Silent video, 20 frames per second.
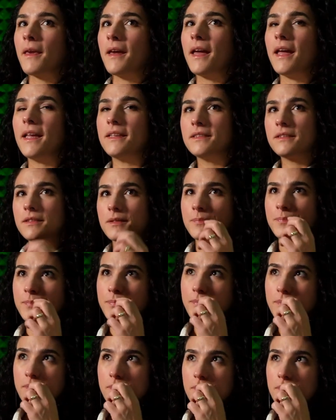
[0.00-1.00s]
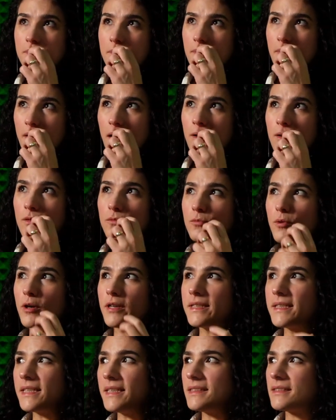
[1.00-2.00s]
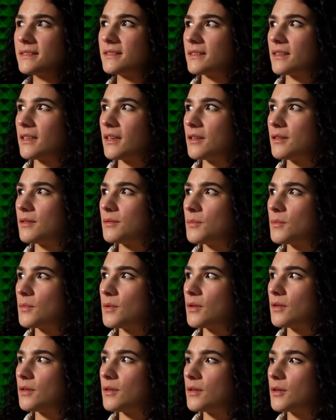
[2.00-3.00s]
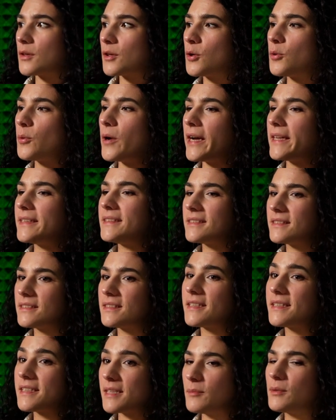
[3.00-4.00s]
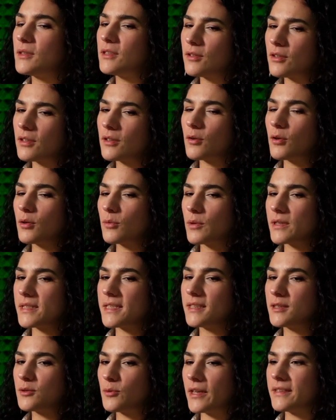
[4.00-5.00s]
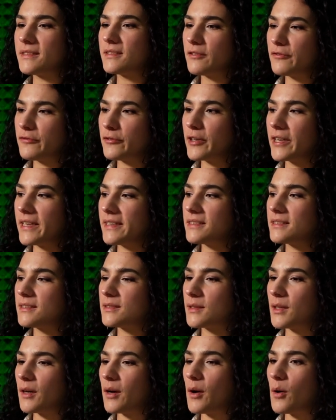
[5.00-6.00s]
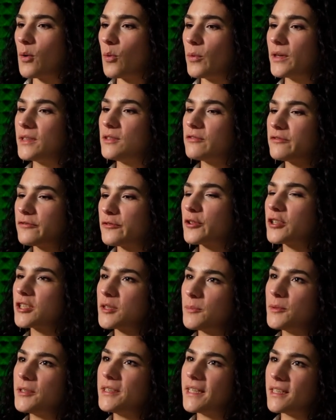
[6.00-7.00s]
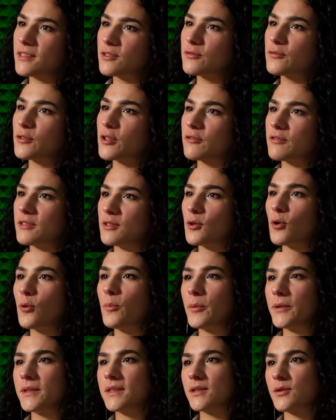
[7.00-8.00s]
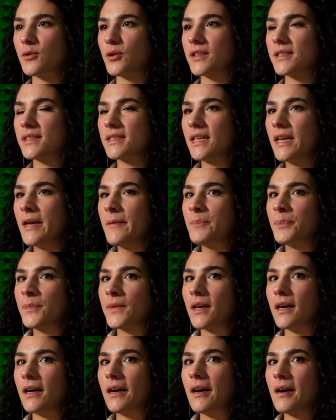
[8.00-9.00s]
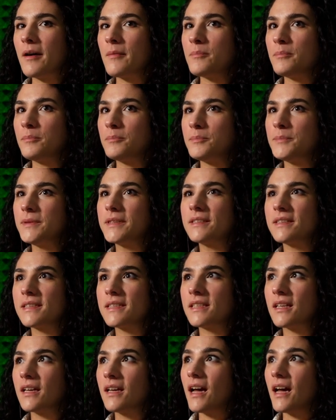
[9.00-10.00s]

And was it quite similar, or was it quite different uh, when you first began to work with open source? Um, because